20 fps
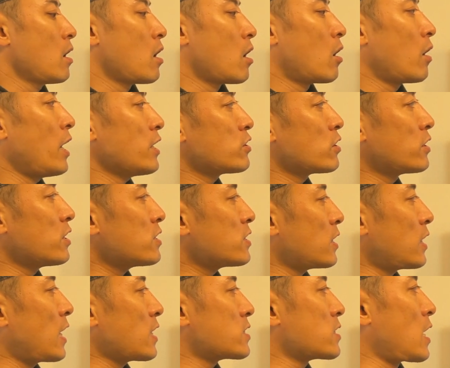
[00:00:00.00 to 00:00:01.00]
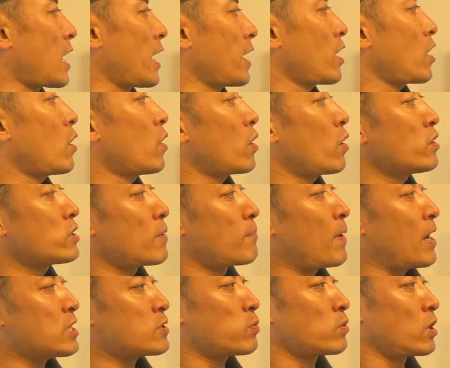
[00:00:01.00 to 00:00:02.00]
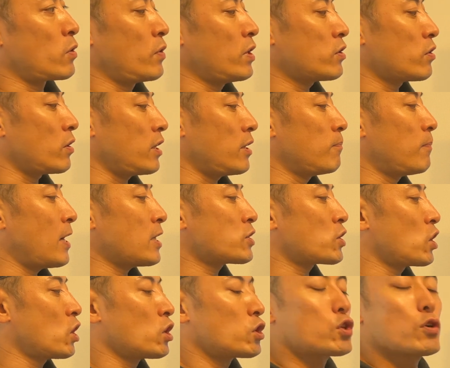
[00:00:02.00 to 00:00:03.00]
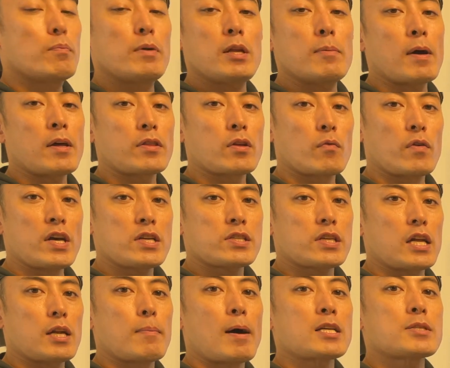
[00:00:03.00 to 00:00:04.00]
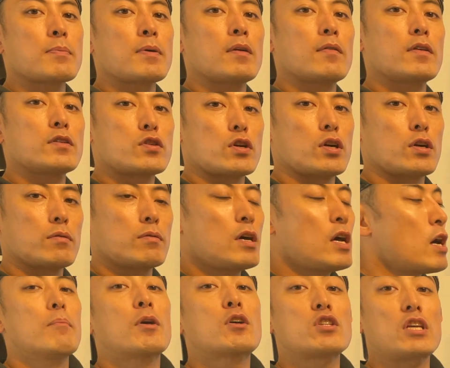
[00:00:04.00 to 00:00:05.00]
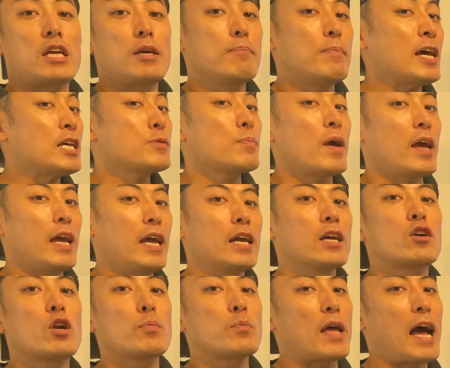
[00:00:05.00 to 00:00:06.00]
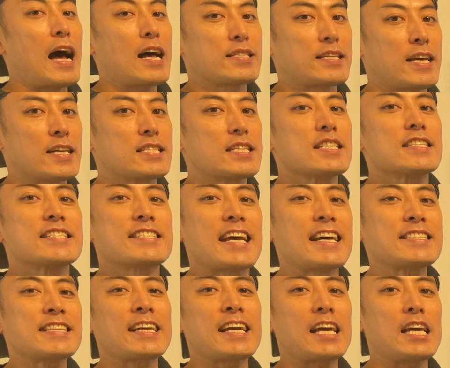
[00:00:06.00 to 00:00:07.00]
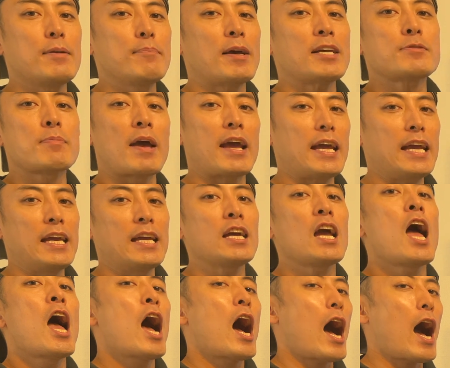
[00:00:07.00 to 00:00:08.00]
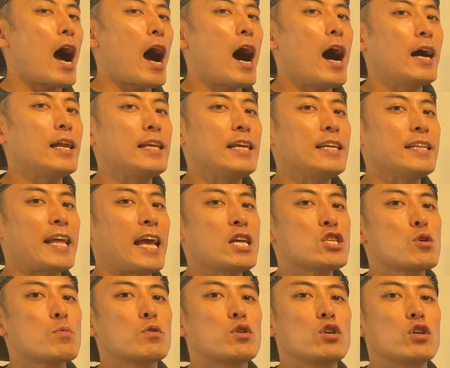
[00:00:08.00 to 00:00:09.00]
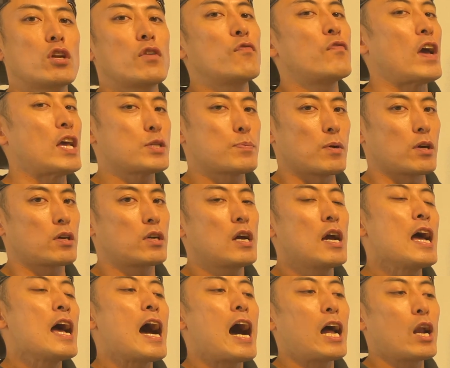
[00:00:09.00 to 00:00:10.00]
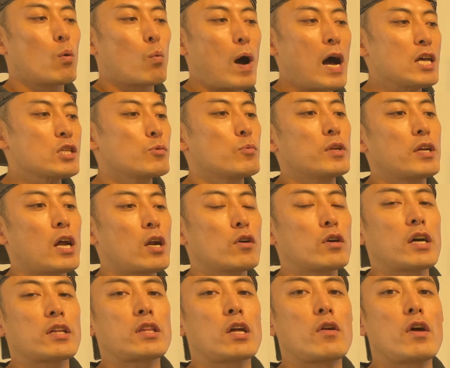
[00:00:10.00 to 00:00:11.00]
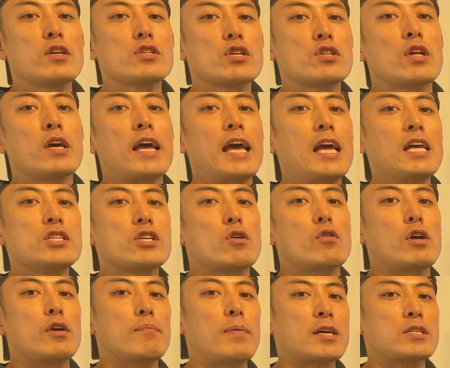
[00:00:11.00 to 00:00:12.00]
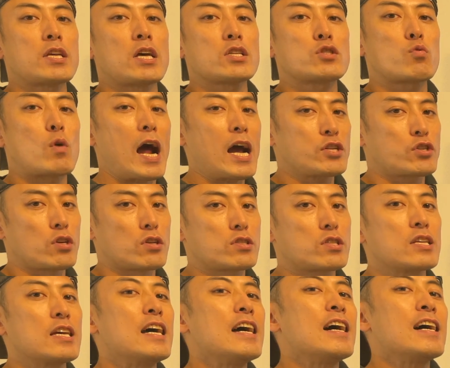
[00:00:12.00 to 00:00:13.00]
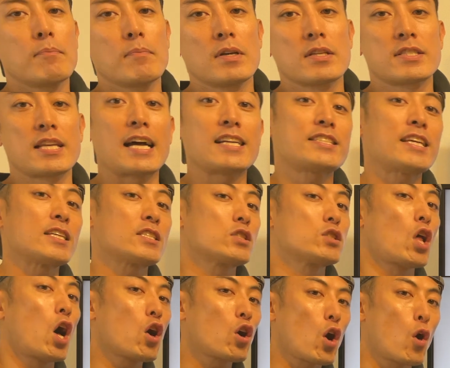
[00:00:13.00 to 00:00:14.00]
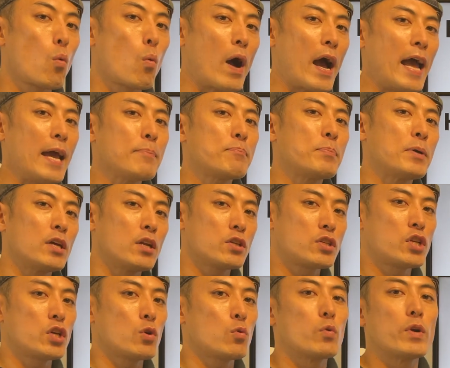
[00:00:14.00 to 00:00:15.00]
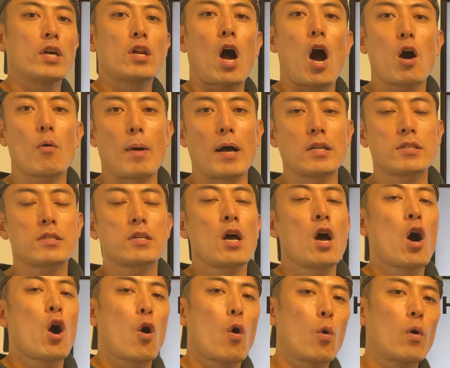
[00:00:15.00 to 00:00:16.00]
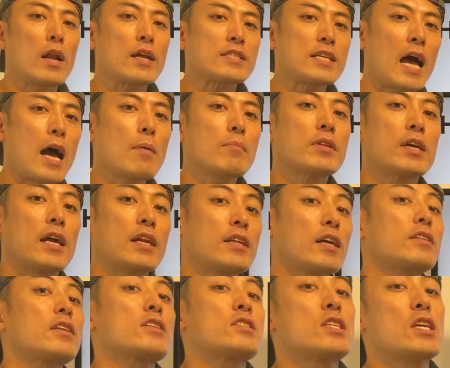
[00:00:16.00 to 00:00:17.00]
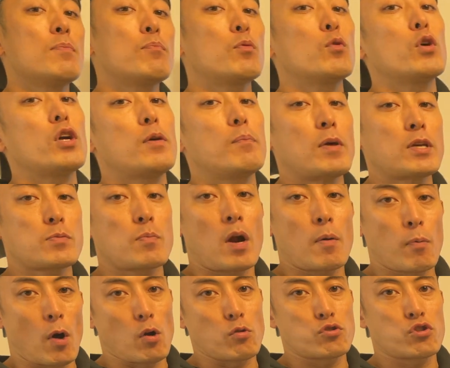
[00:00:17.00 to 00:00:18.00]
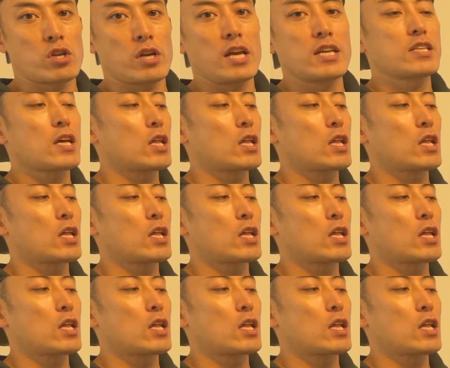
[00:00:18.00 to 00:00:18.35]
Alright, so this is the last slide. How is the best for the retail investor to minimize the risk and maximize return? Because investment in crypto assets, just like investment in early days of Google and Facebook. And once we can look at the legendary angel investor attractions, such as Long Kong Wei, Peter Thiel, Reid Hoffman, all the time, they're gonna take the simple investment approach. It's